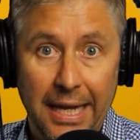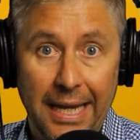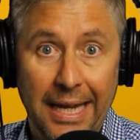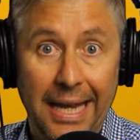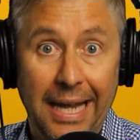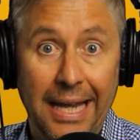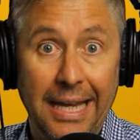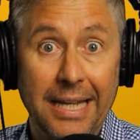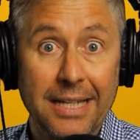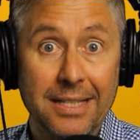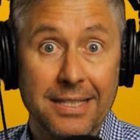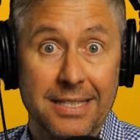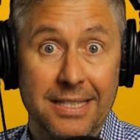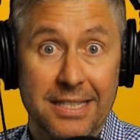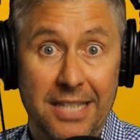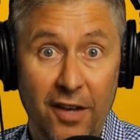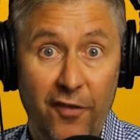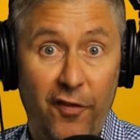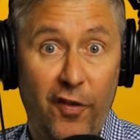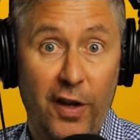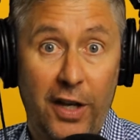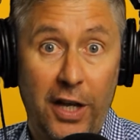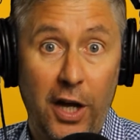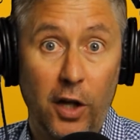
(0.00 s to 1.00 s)
It is
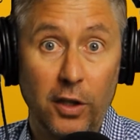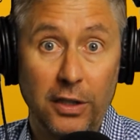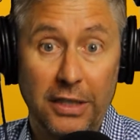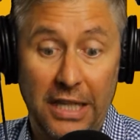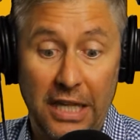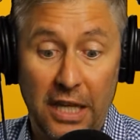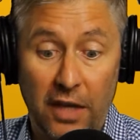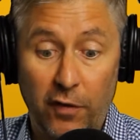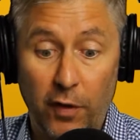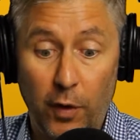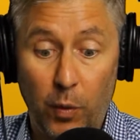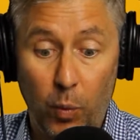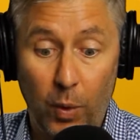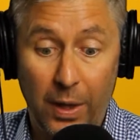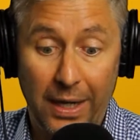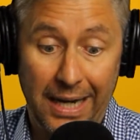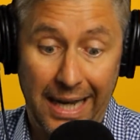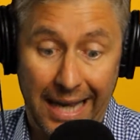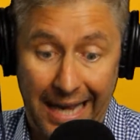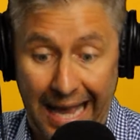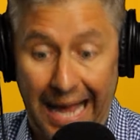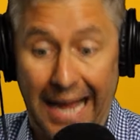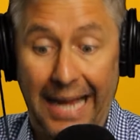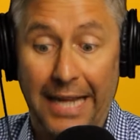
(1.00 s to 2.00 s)
difficult even when
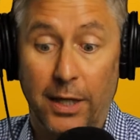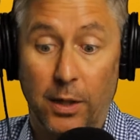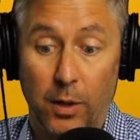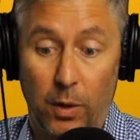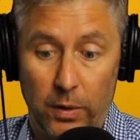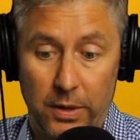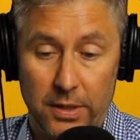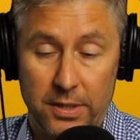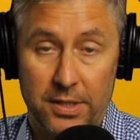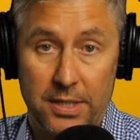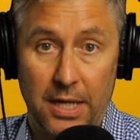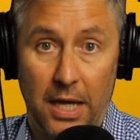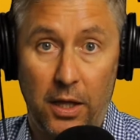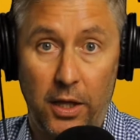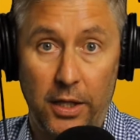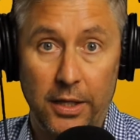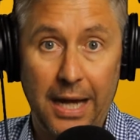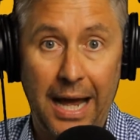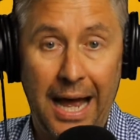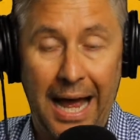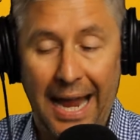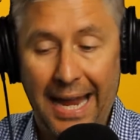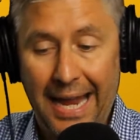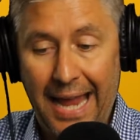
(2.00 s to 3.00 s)
I go to sell it.
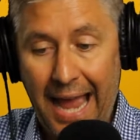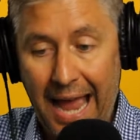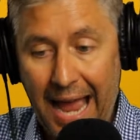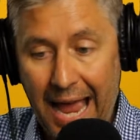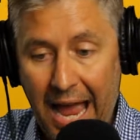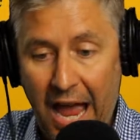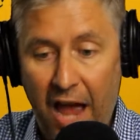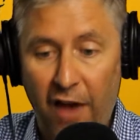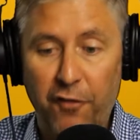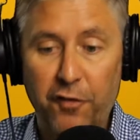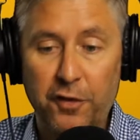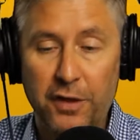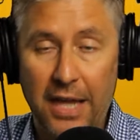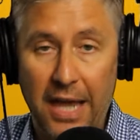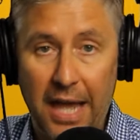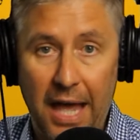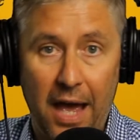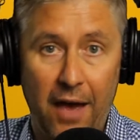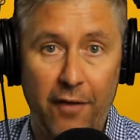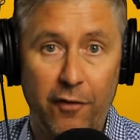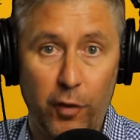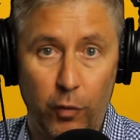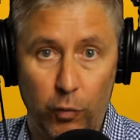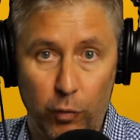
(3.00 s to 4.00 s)
I have to
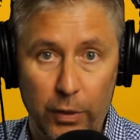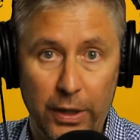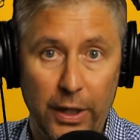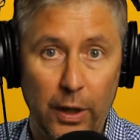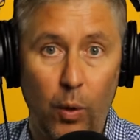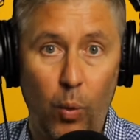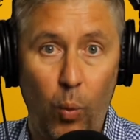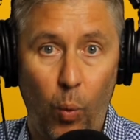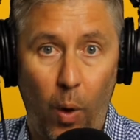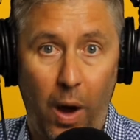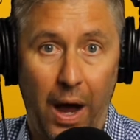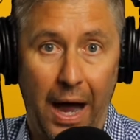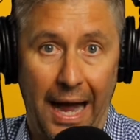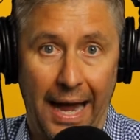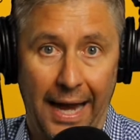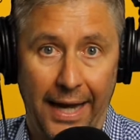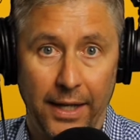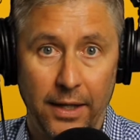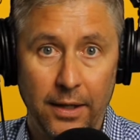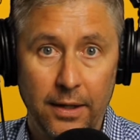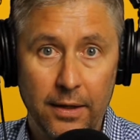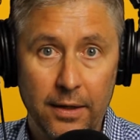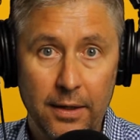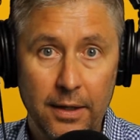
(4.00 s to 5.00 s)
have a real
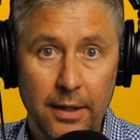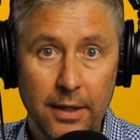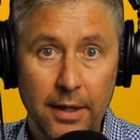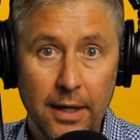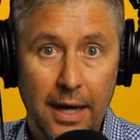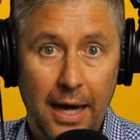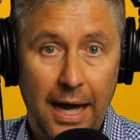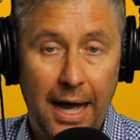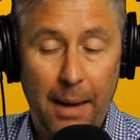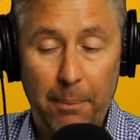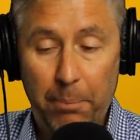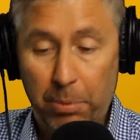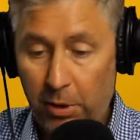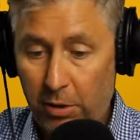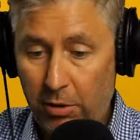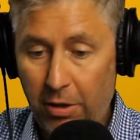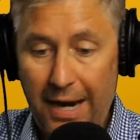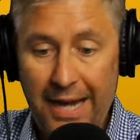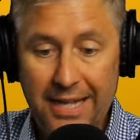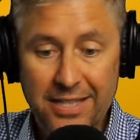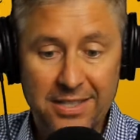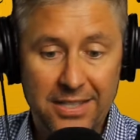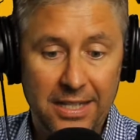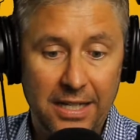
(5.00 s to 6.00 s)
why. I
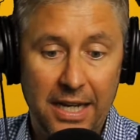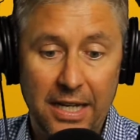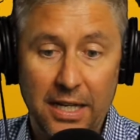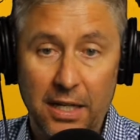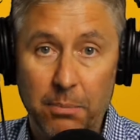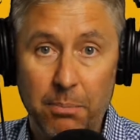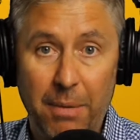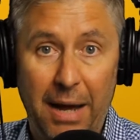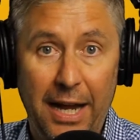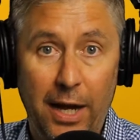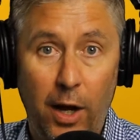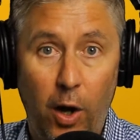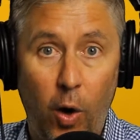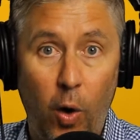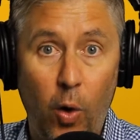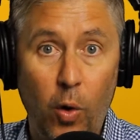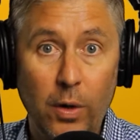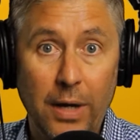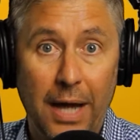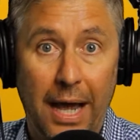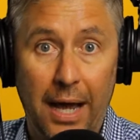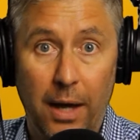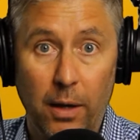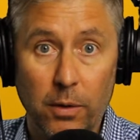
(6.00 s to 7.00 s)
procrastinated my
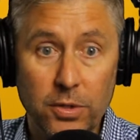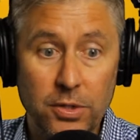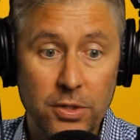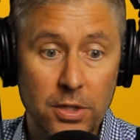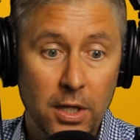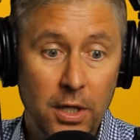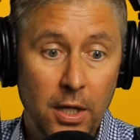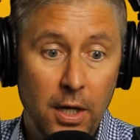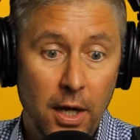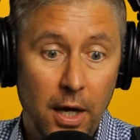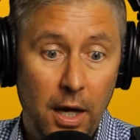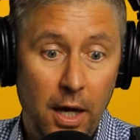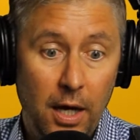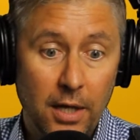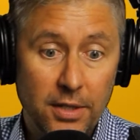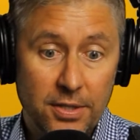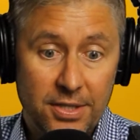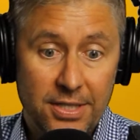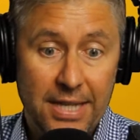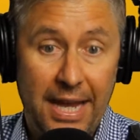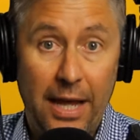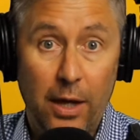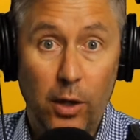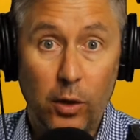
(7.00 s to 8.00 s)
own house
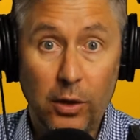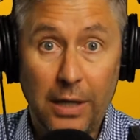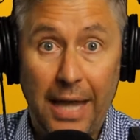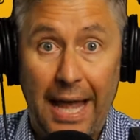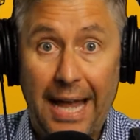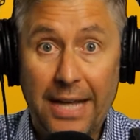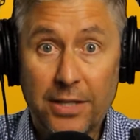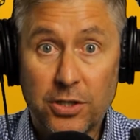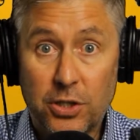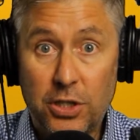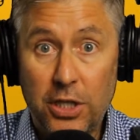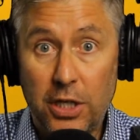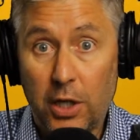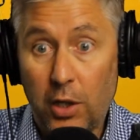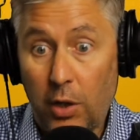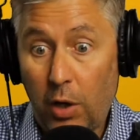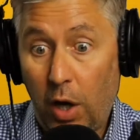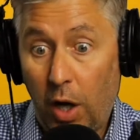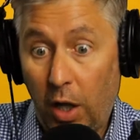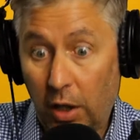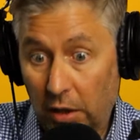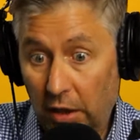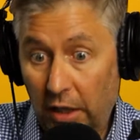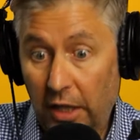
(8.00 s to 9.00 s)
sale last year
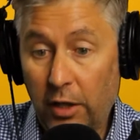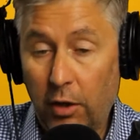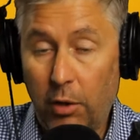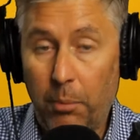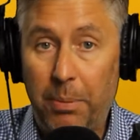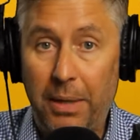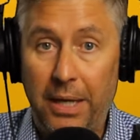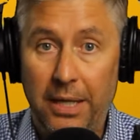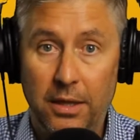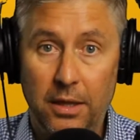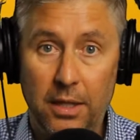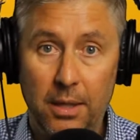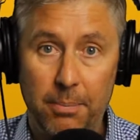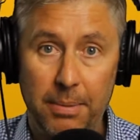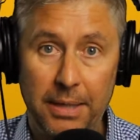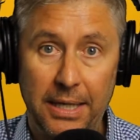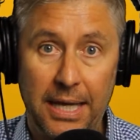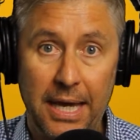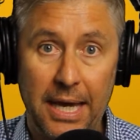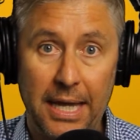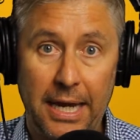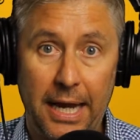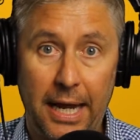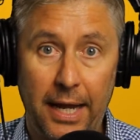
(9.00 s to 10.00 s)
a little bit in the
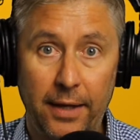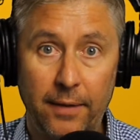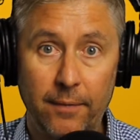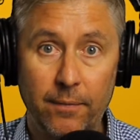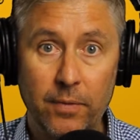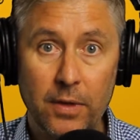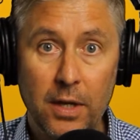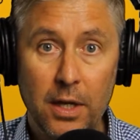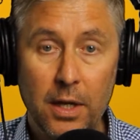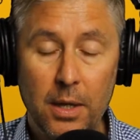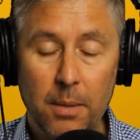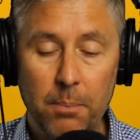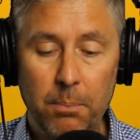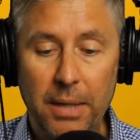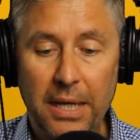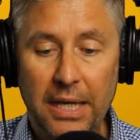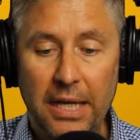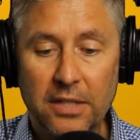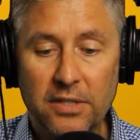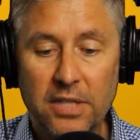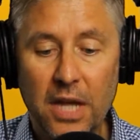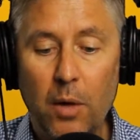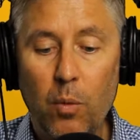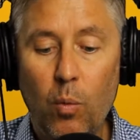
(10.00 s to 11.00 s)
beginning
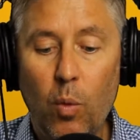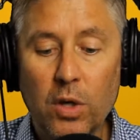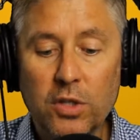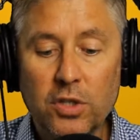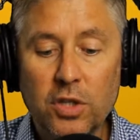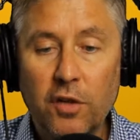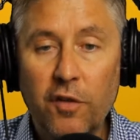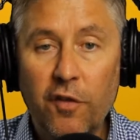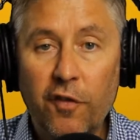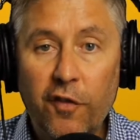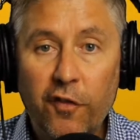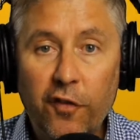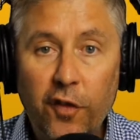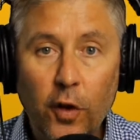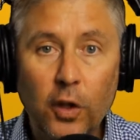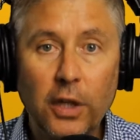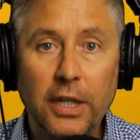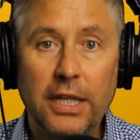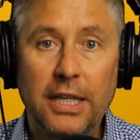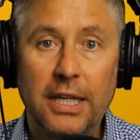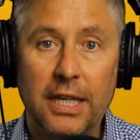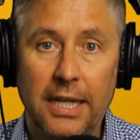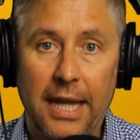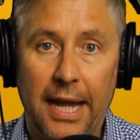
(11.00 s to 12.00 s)
because I wasn't
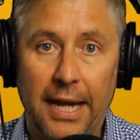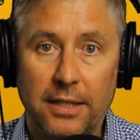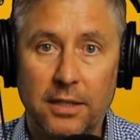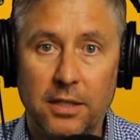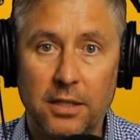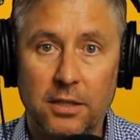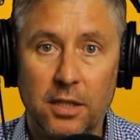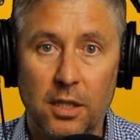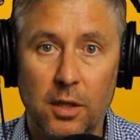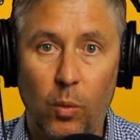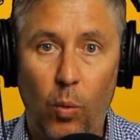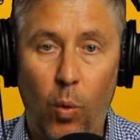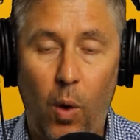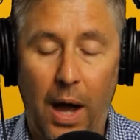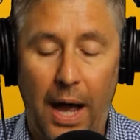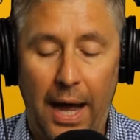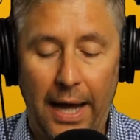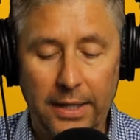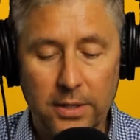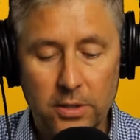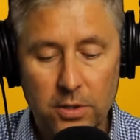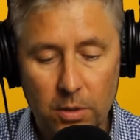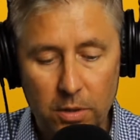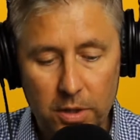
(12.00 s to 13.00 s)
fully connected to the
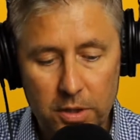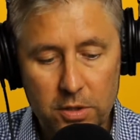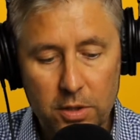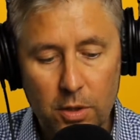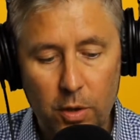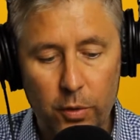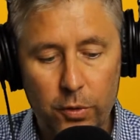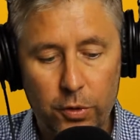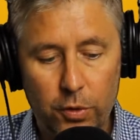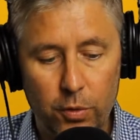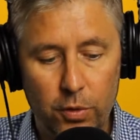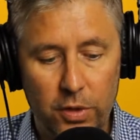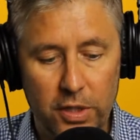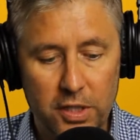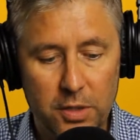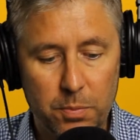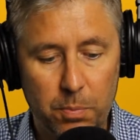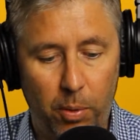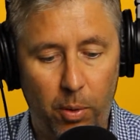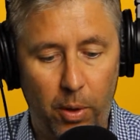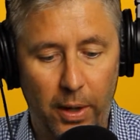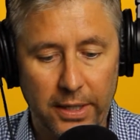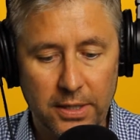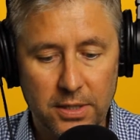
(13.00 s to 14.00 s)
why. So let's go through these
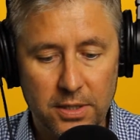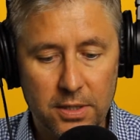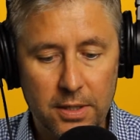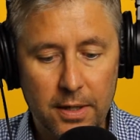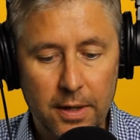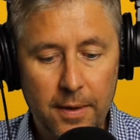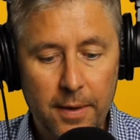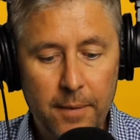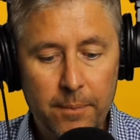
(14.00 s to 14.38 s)
points.